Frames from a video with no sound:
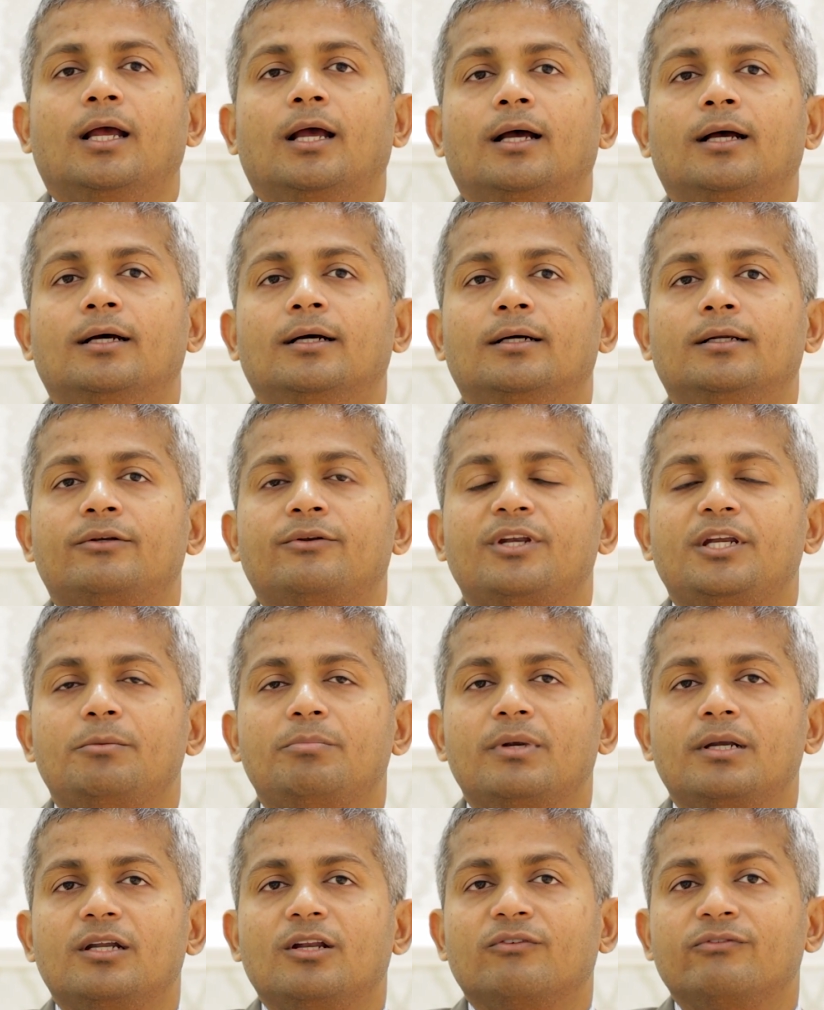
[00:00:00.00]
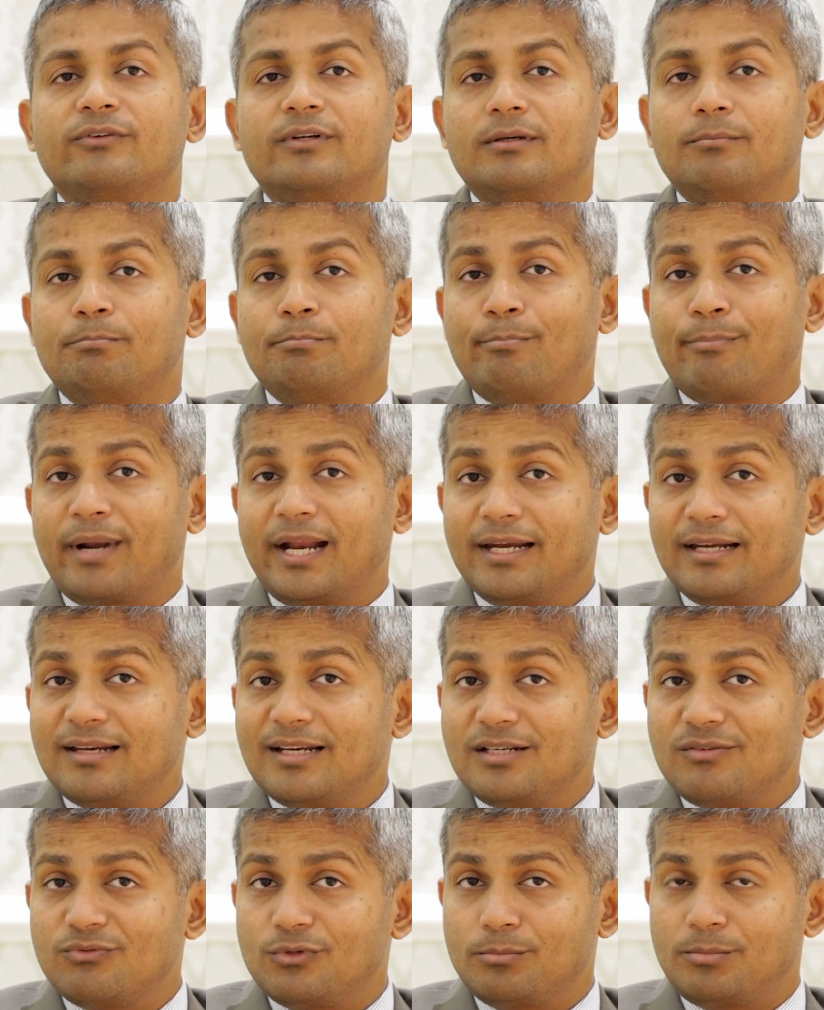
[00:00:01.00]
uh, treatment of
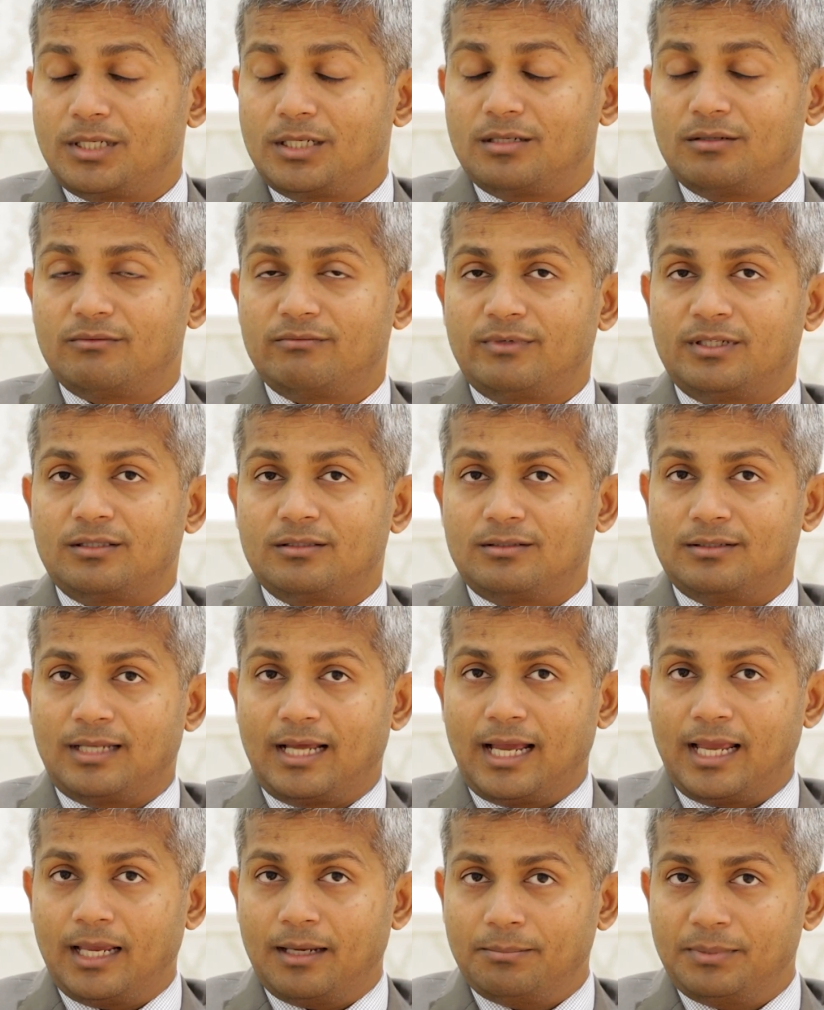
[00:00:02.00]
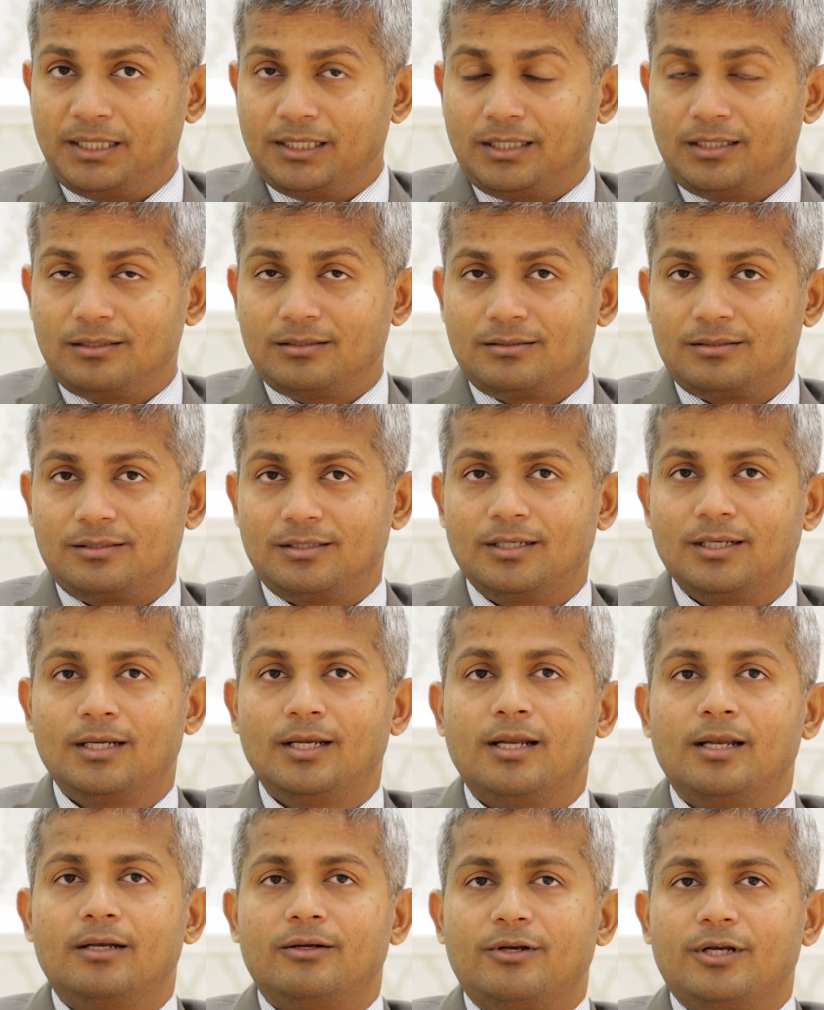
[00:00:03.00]
pregnant women with diabetes,
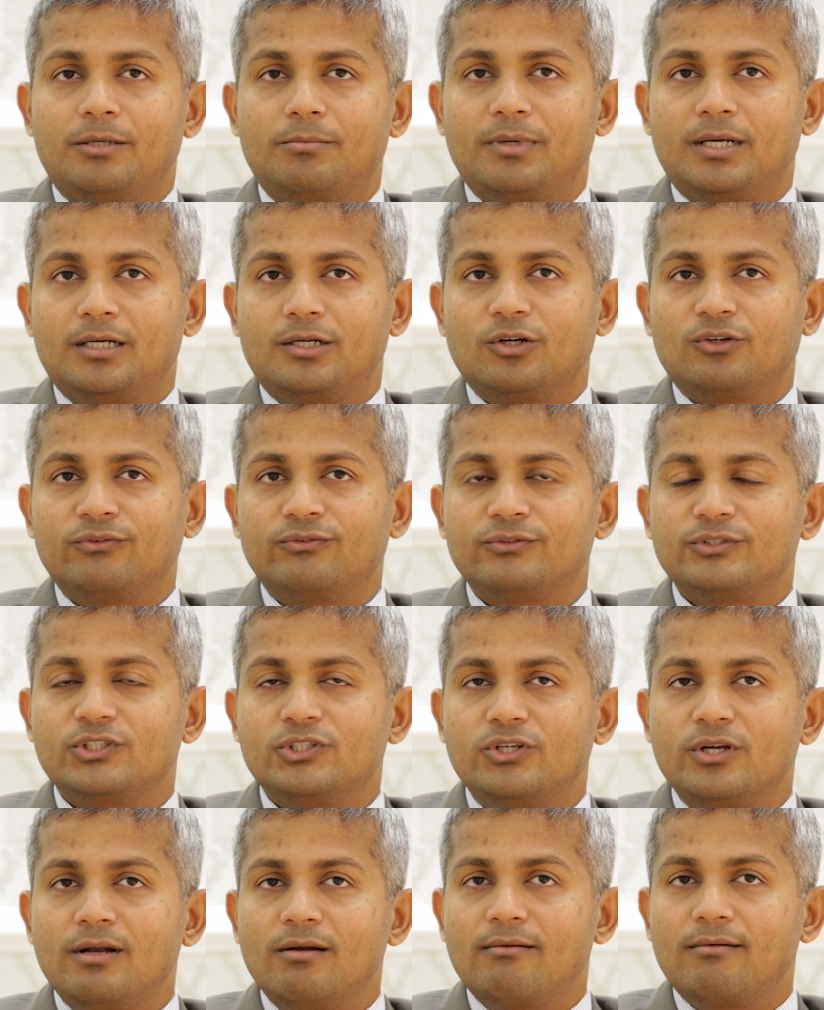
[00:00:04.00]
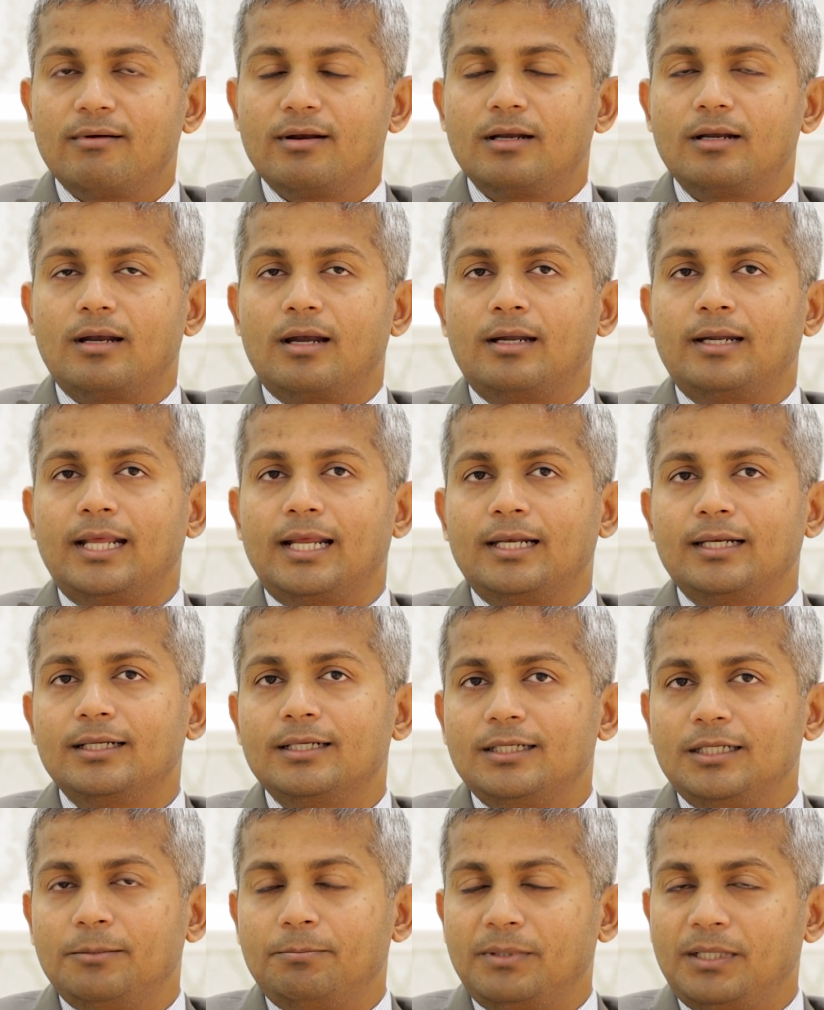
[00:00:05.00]
treatment of children and
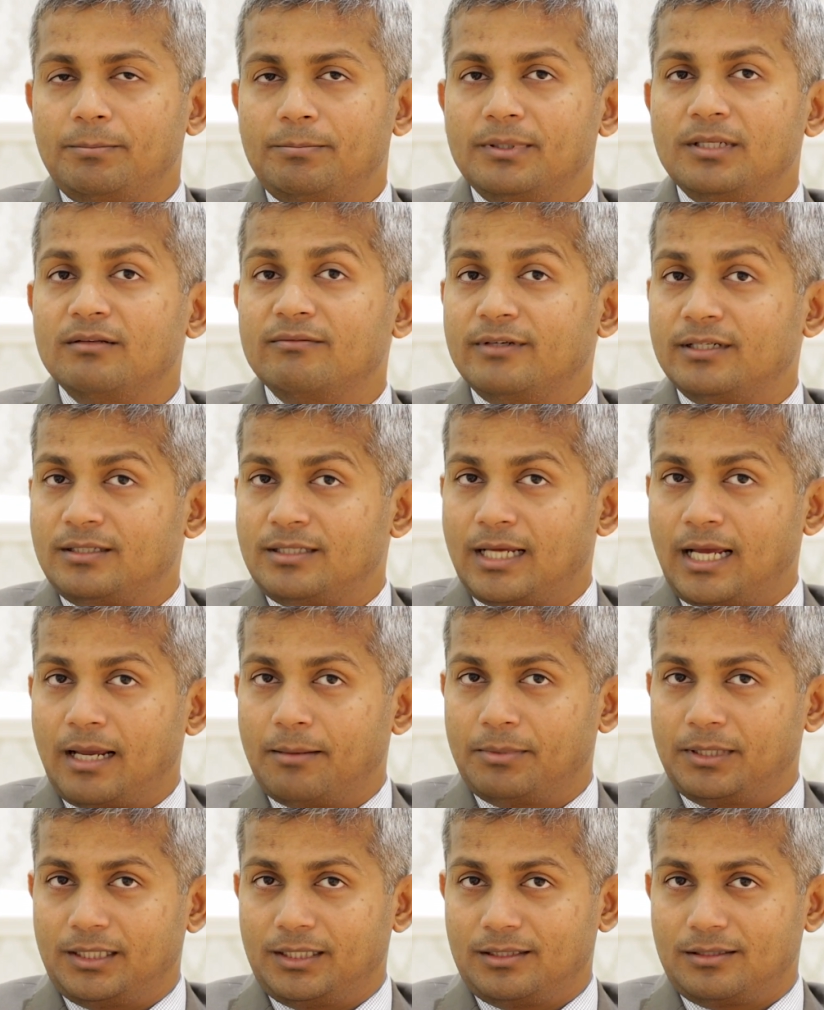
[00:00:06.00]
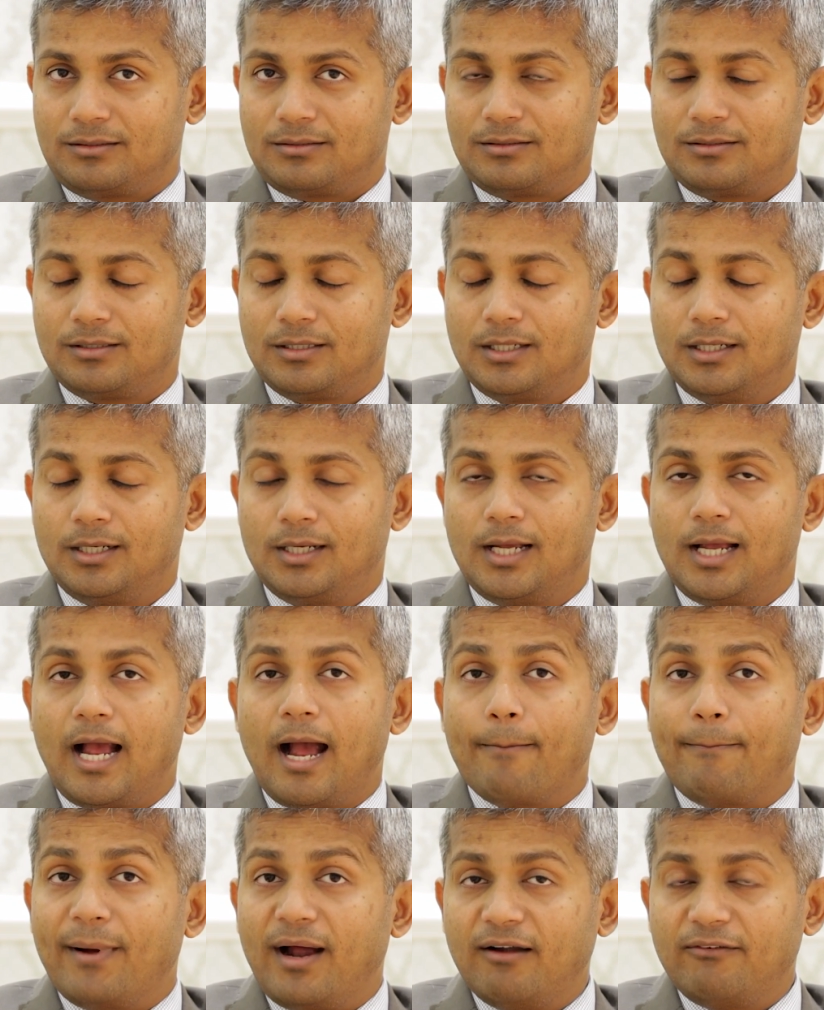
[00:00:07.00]
elderly people with diabetes.
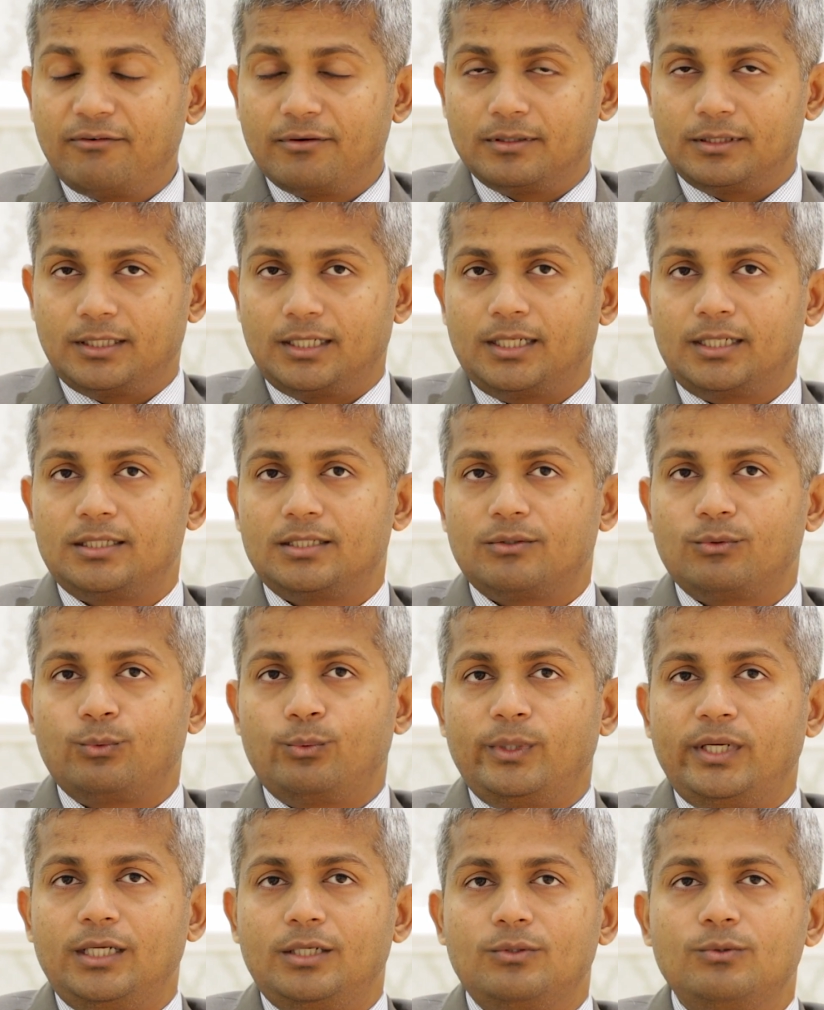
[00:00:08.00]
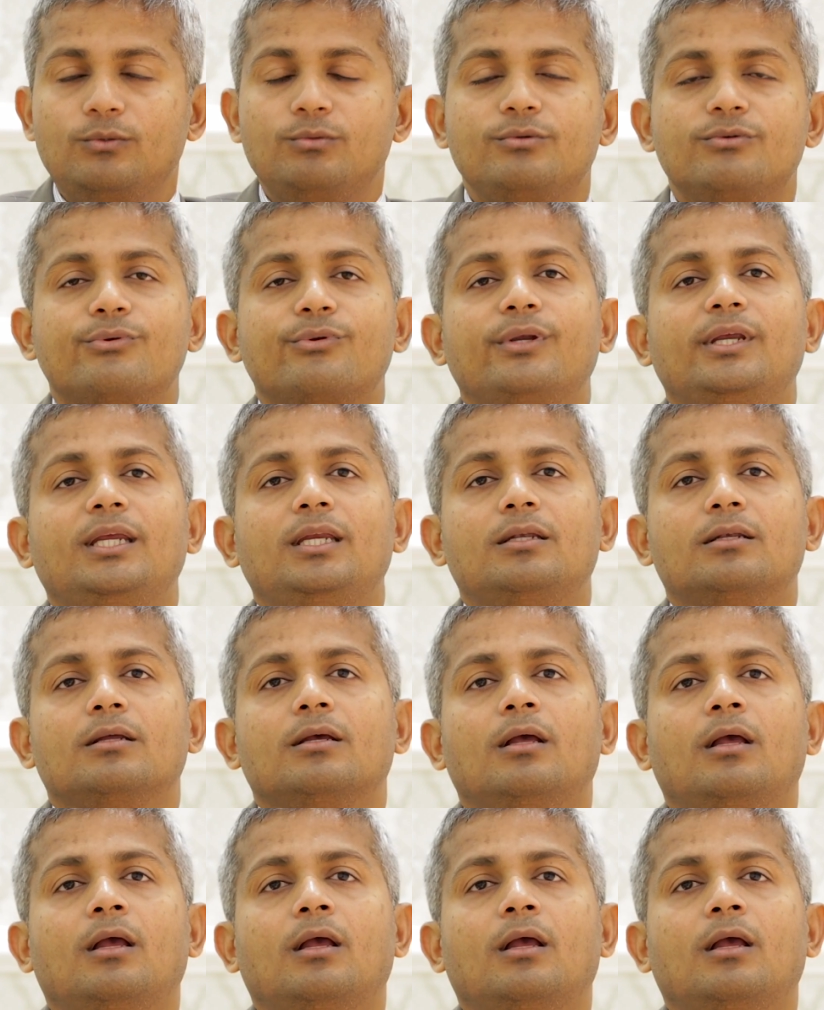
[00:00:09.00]
Apart from that, we do treat